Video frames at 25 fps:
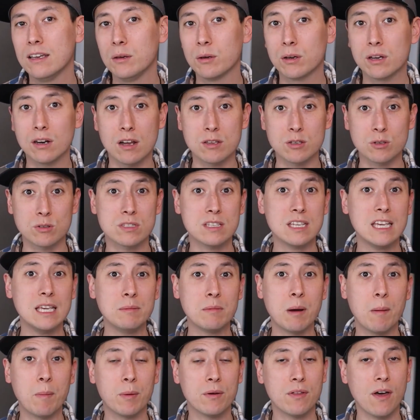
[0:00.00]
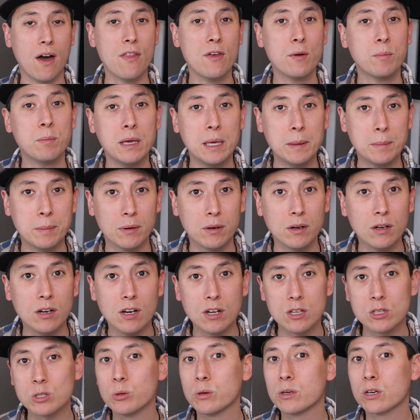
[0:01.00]
You can also team up with other
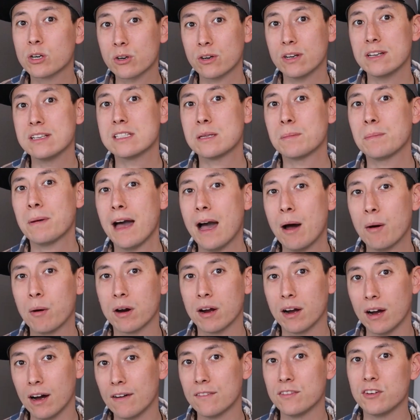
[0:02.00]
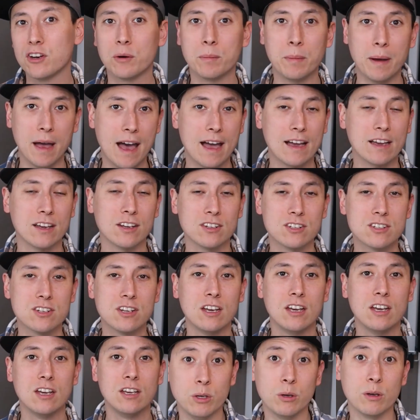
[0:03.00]
people to increase the power of your package.
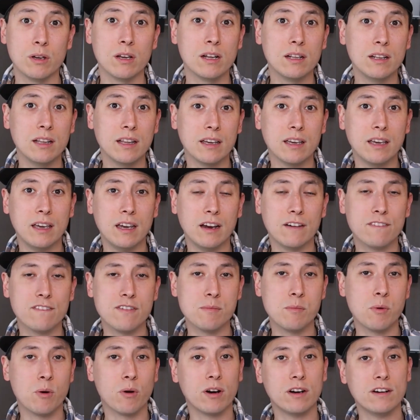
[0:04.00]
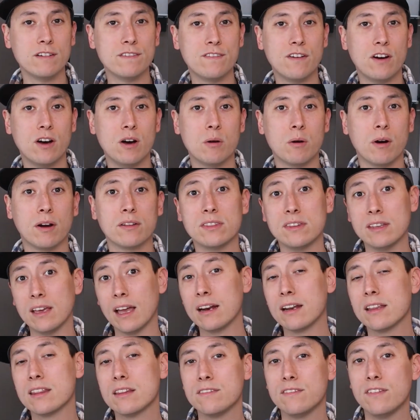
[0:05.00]
You can click here for more info, or at the
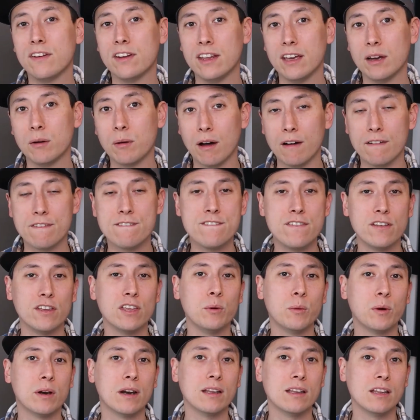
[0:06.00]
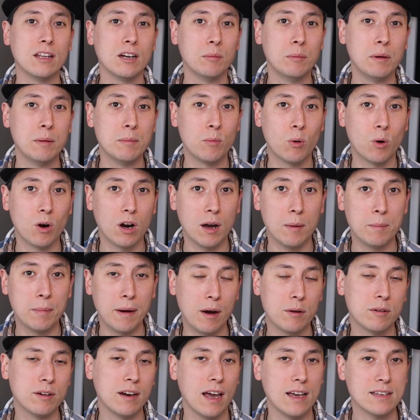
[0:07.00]
end of the video, I'll fill you in a little bit more
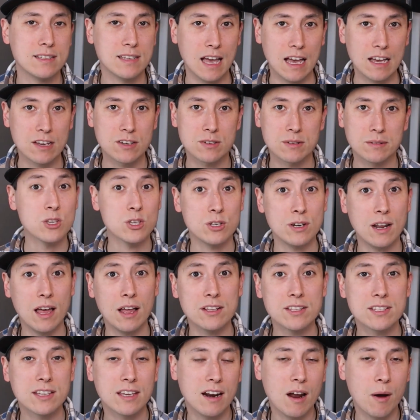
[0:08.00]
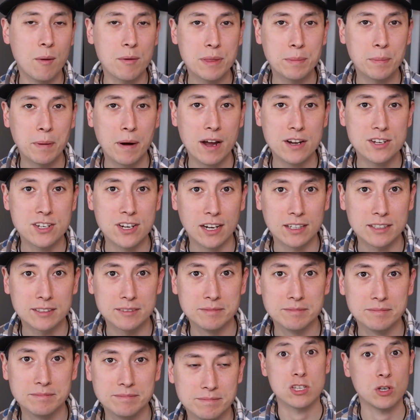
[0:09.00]
about NiceHash. So now let's get on with the
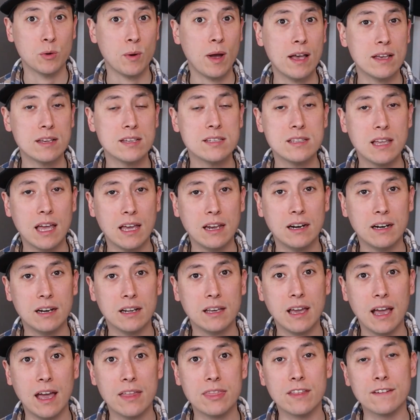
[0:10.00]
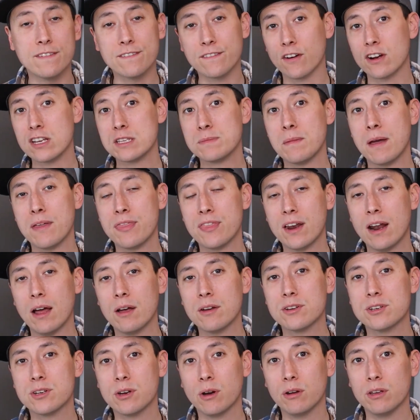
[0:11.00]
project. So as stated again, the first method
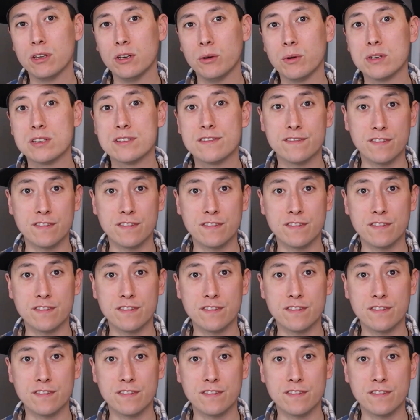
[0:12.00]
I'll show you is